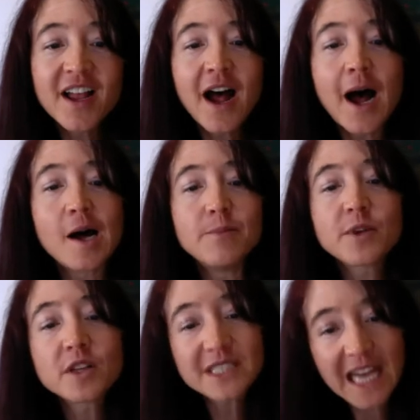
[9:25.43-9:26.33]
Um,
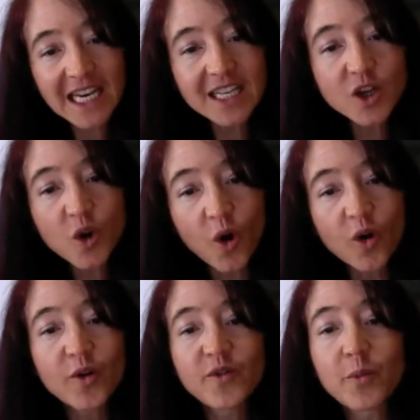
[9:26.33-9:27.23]
stating the
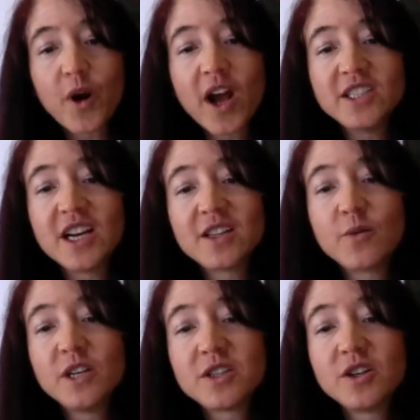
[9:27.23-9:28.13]
goal of the project, the
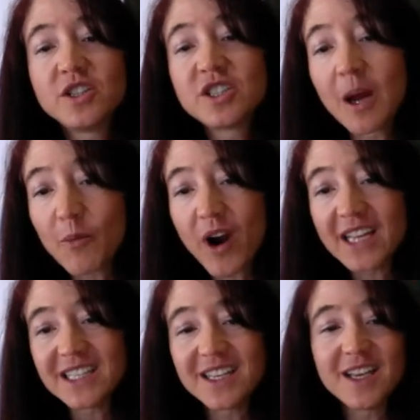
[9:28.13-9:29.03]
research,
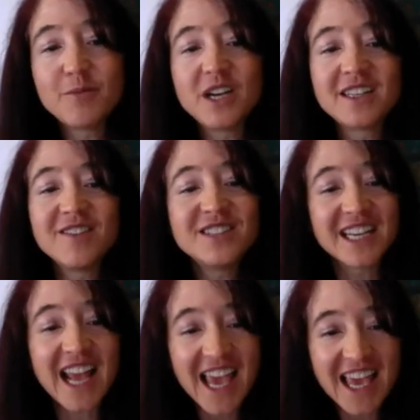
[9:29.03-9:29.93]
summarizing the objectives
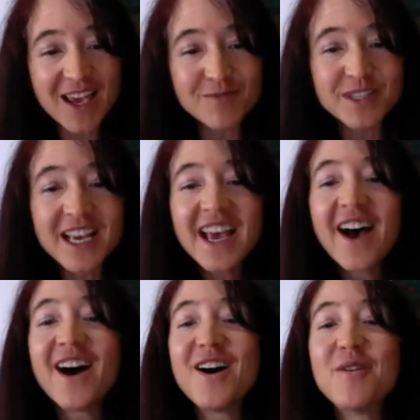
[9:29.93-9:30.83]
and aims.
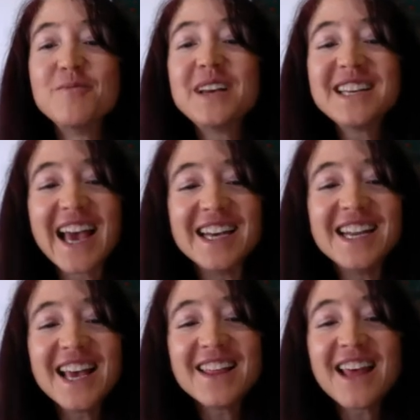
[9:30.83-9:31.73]
Um, and
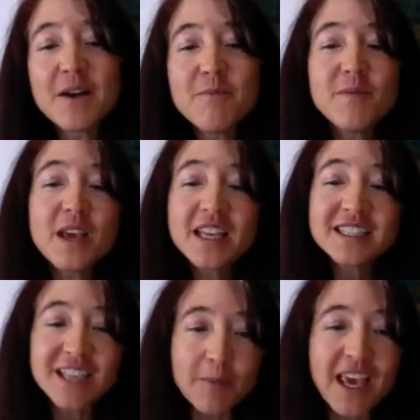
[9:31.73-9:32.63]
then, in
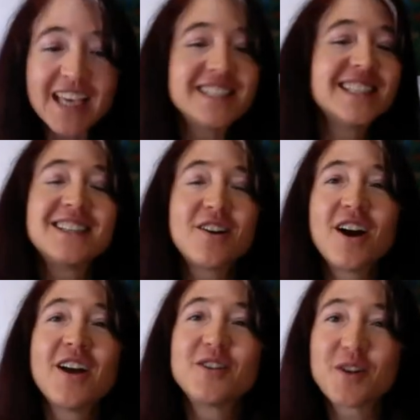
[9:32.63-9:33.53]
some cases, there are
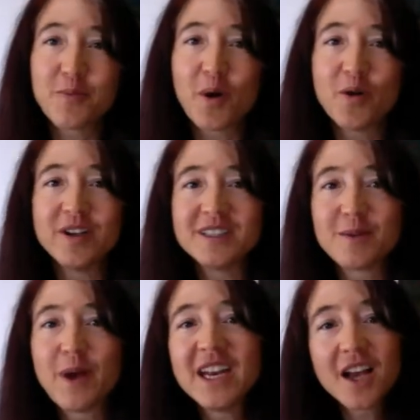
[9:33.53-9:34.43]
other components
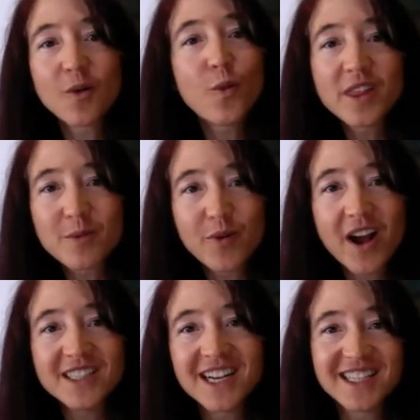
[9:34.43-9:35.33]
depending on what the
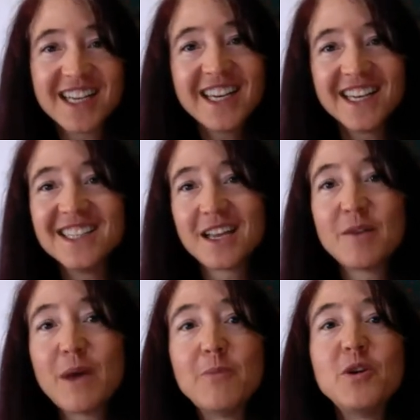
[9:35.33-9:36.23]
project is. Like
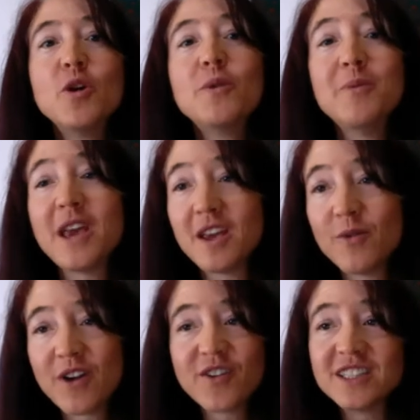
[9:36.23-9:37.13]
maybe you'll be making
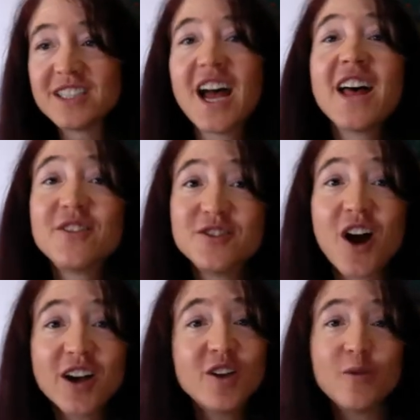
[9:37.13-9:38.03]
reference to other other
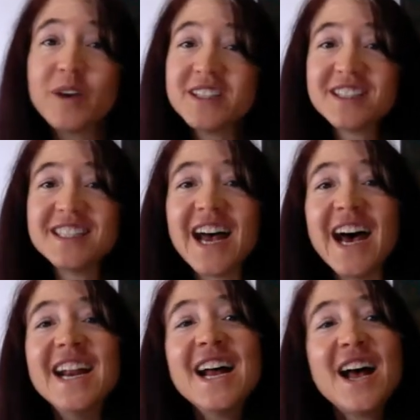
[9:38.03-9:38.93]
documents
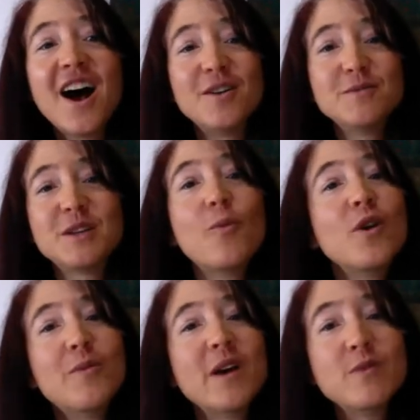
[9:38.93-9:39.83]
that um, someone
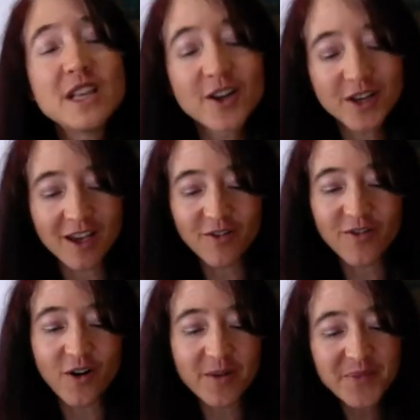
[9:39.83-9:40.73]
might be looking
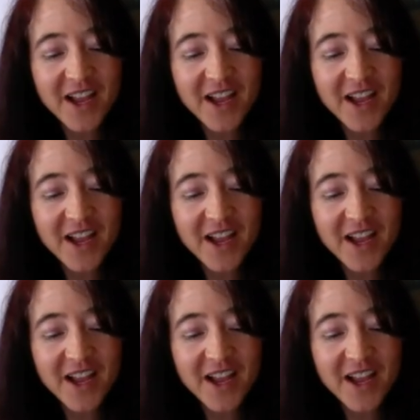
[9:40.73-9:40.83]
for.